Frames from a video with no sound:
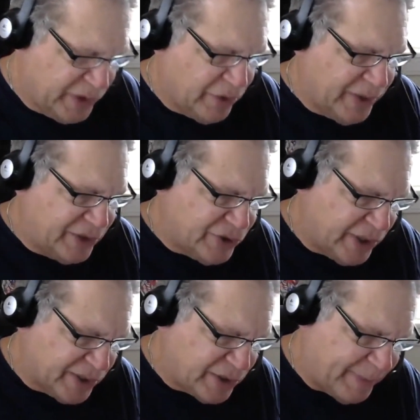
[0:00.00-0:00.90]
We already
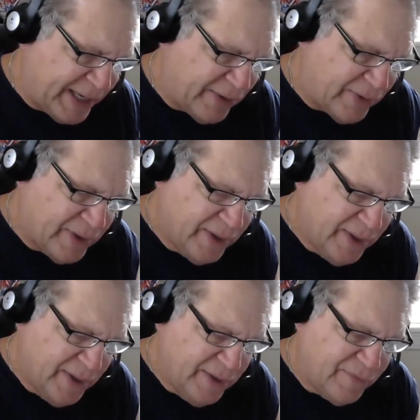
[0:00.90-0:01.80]
talked about
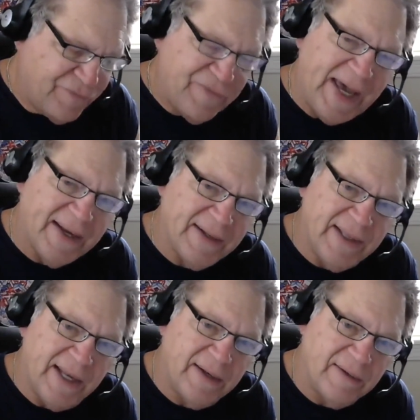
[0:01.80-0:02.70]
the fact
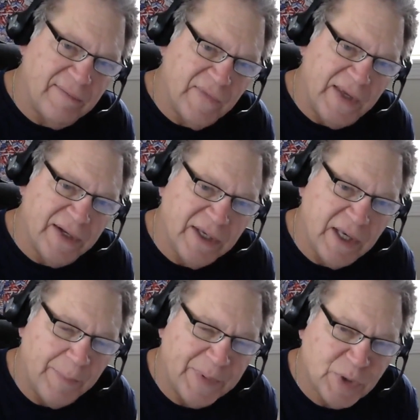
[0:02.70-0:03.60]
that they
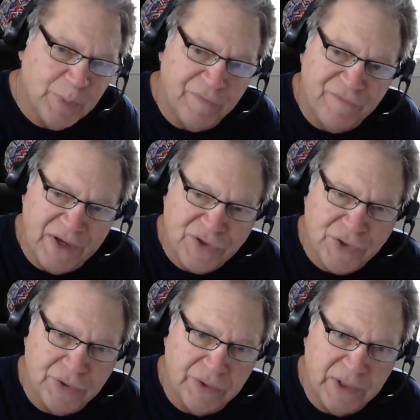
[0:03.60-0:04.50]
encompass
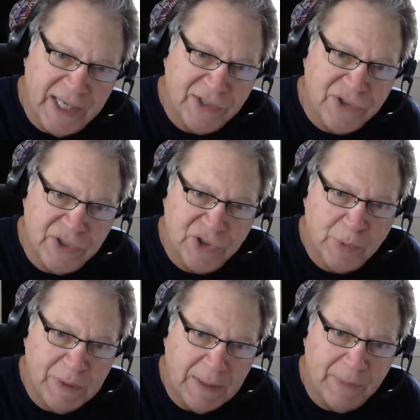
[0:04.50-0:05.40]
professional
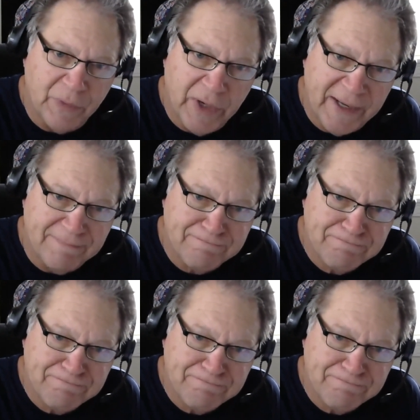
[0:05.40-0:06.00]
licensed people, right?